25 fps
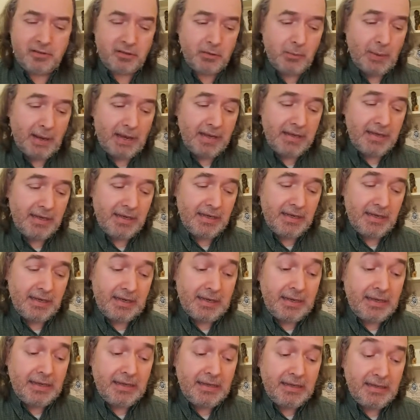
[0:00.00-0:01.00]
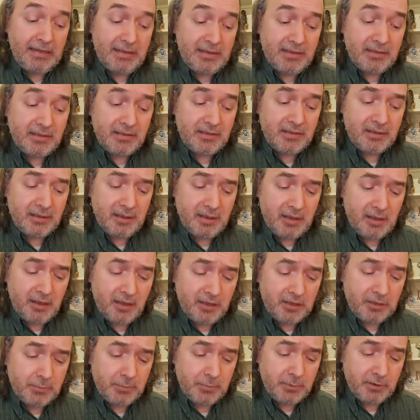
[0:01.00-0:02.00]
to any earless
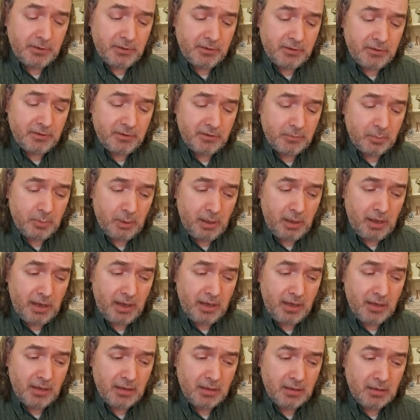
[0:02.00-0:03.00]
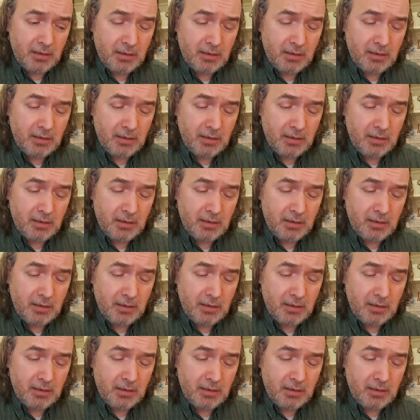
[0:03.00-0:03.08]
husband's sway.